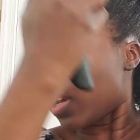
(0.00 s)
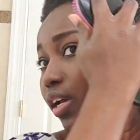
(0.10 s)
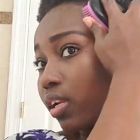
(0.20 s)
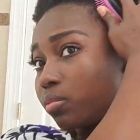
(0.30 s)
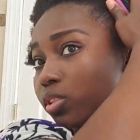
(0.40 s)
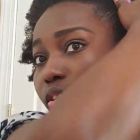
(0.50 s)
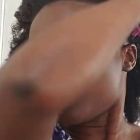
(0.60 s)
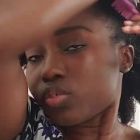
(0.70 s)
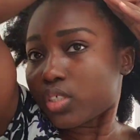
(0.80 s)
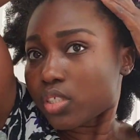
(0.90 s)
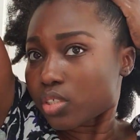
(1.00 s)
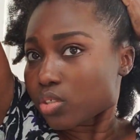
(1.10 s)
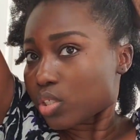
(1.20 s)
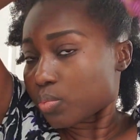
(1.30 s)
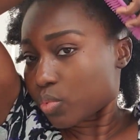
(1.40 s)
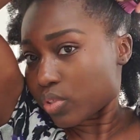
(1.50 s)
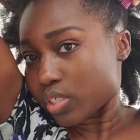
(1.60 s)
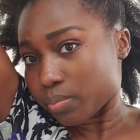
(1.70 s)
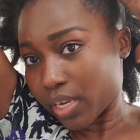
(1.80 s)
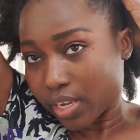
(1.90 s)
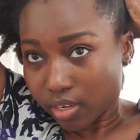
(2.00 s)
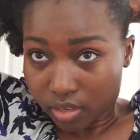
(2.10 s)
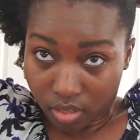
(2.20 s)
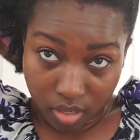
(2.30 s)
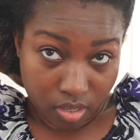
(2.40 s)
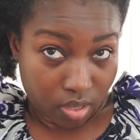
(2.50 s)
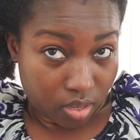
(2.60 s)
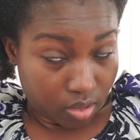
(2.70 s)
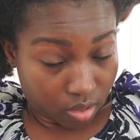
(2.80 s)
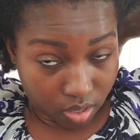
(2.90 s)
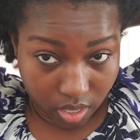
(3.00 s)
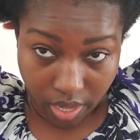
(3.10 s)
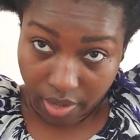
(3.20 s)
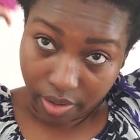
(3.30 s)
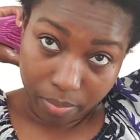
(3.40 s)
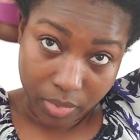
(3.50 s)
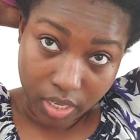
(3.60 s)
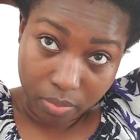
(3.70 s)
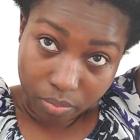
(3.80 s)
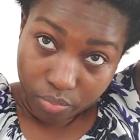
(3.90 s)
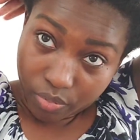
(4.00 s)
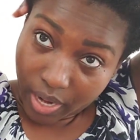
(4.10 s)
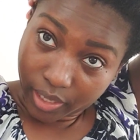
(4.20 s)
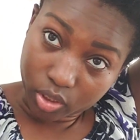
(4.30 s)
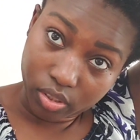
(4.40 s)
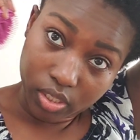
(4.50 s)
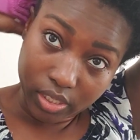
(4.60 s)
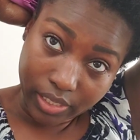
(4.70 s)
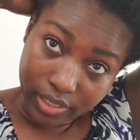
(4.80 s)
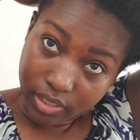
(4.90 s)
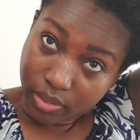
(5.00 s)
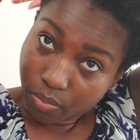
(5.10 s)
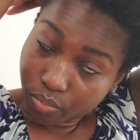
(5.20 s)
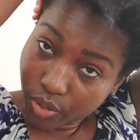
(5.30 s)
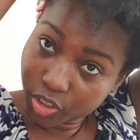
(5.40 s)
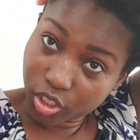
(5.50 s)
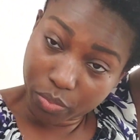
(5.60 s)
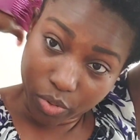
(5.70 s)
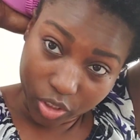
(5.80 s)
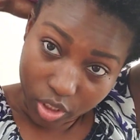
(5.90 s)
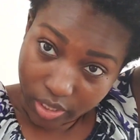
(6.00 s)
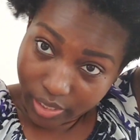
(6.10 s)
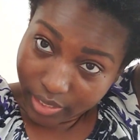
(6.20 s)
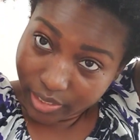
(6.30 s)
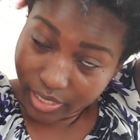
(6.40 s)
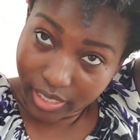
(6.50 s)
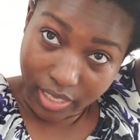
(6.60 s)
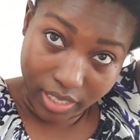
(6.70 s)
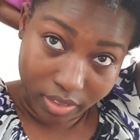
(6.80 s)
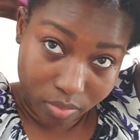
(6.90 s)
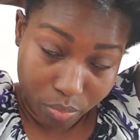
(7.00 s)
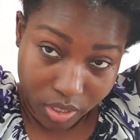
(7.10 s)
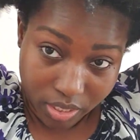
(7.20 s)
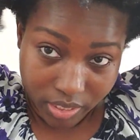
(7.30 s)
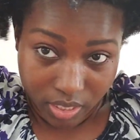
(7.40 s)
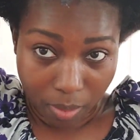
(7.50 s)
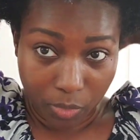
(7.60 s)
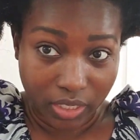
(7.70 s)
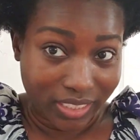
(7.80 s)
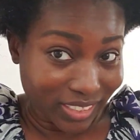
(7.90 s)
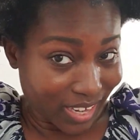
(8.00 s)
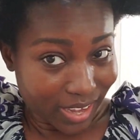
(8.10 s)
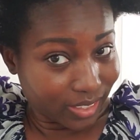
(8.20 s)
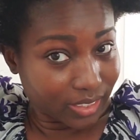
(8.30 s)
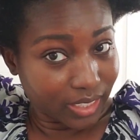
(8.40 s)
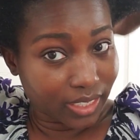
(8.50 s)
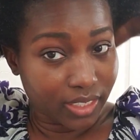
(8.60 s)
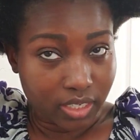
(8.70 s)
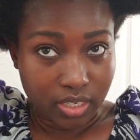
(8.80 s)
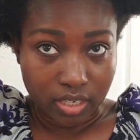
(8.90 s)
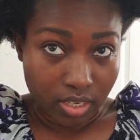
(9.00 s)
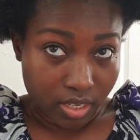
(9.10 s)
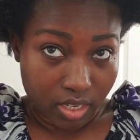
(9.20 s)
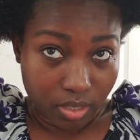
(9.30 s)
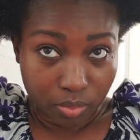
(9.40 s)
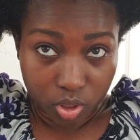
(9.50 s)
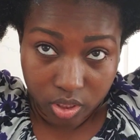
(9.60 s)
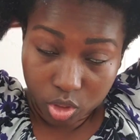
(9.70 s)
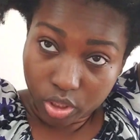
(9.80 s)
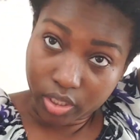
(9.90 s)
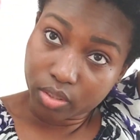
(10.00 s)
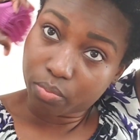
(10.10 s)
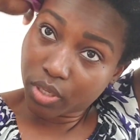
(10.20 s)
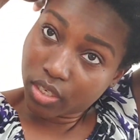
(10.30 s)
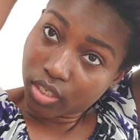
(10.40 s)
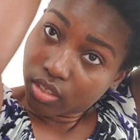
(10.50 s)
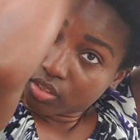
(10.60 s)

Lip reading: and I'm just doing this to smoothen my hair. I'm not actually like brushing, like digging in, because I'm not detangling it. I'm just trying to make it